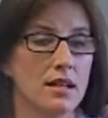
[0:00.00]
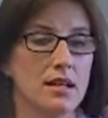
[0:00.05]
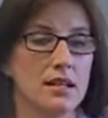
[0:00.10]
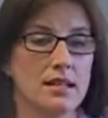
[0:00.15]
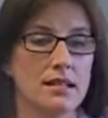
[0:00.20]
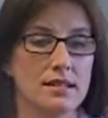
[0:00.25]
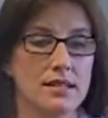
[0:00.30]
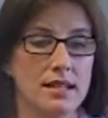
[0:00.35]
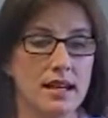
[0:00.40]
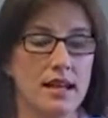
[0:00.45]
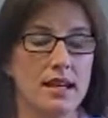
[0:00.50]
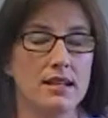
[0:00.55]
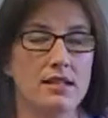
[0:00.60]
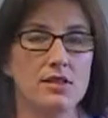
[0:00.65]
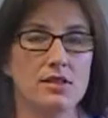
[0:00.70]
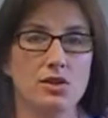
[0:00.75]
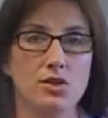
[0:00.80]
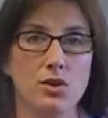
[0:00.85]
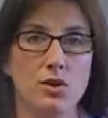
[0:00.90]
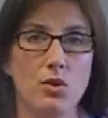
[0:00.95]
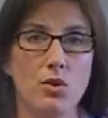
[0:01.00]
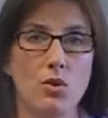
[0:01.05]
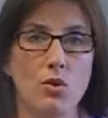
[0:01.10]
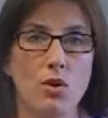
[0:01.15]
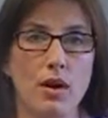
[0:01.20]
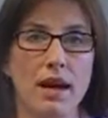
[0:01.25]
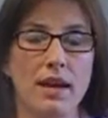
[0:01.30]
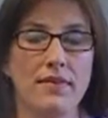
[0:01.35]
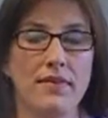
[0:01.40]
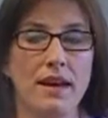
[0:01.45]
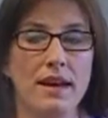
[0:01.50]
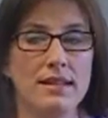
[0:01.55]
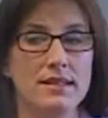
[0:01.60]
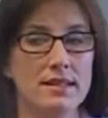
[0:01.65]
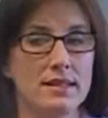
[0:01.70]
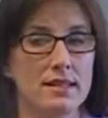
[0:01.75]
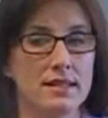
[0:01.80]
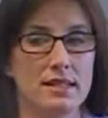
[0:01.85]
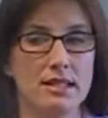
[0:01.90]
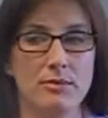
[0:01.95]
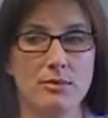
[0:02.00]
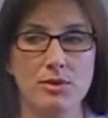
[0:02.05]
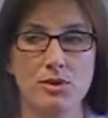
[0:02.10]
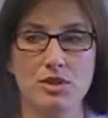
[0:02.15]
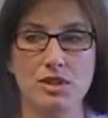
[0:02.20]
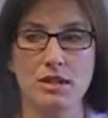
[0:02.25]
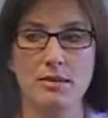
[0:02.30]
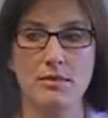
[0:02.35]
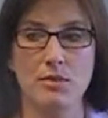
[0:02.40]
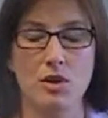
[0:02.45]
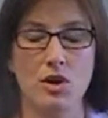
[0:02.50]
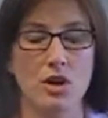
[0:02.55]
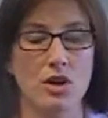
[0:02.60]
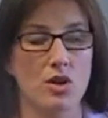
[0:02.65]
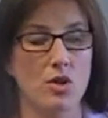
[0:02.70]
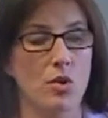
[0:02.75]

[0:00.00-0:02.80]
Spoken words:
stay in school at that 60% mark,